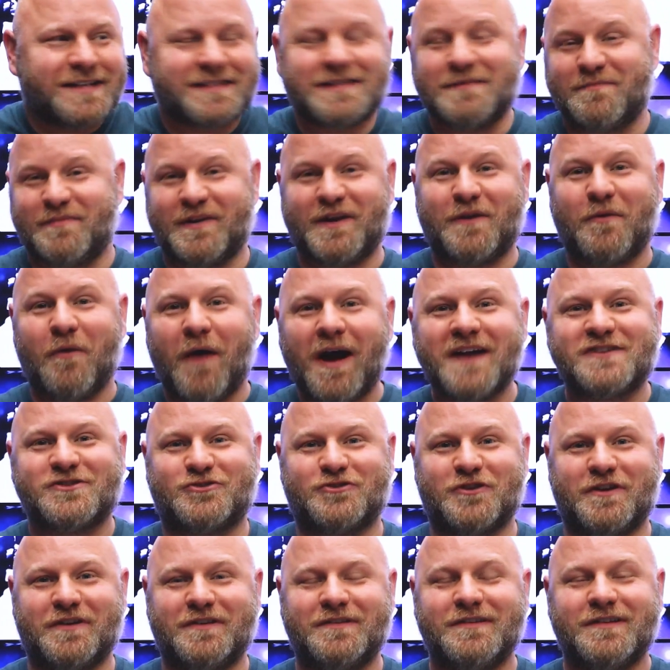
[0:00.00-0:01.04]
that's the big
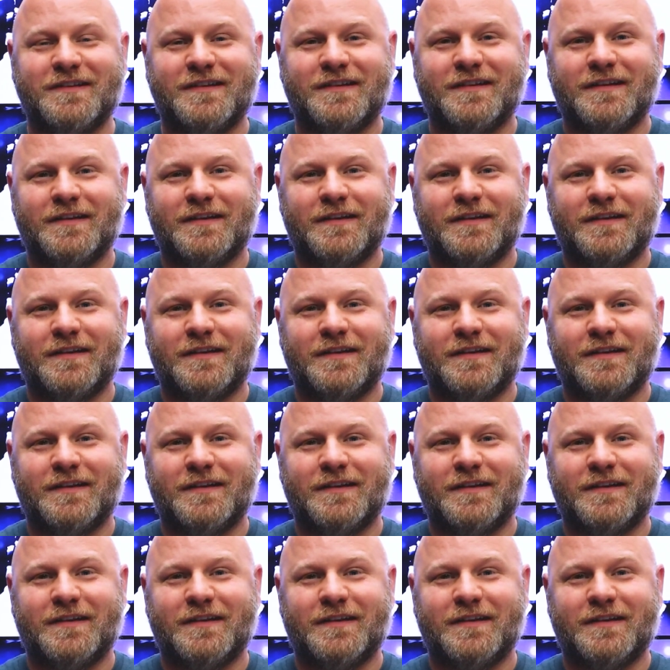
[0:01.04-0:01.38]
question.